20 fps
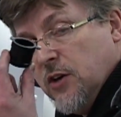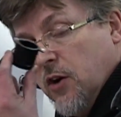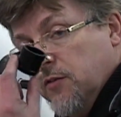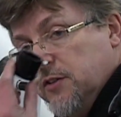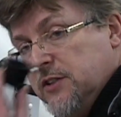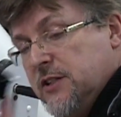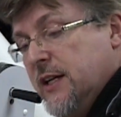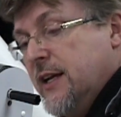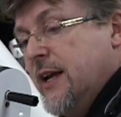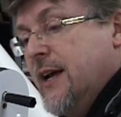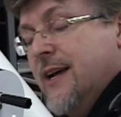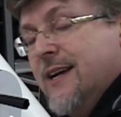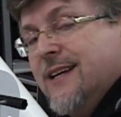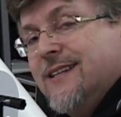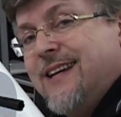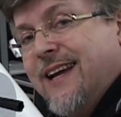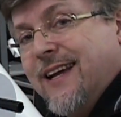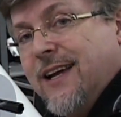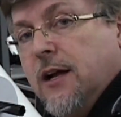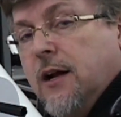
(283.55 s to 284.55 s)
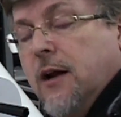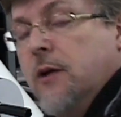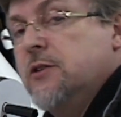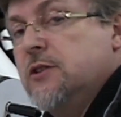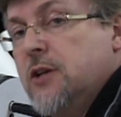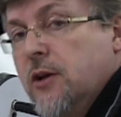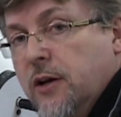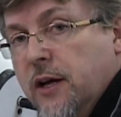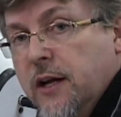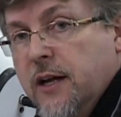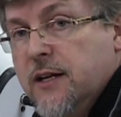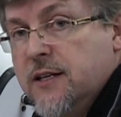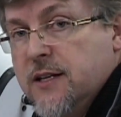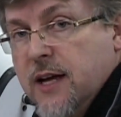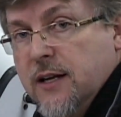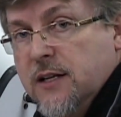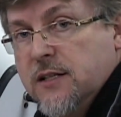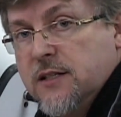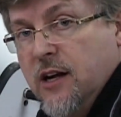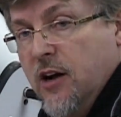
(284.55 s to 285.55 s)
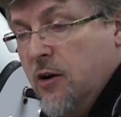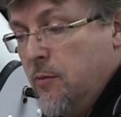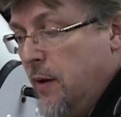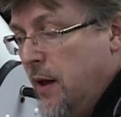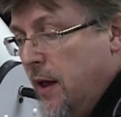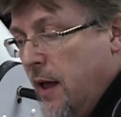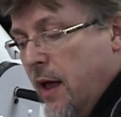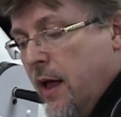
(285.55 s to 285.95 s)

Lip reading: Obviously, take a close look at your telescope.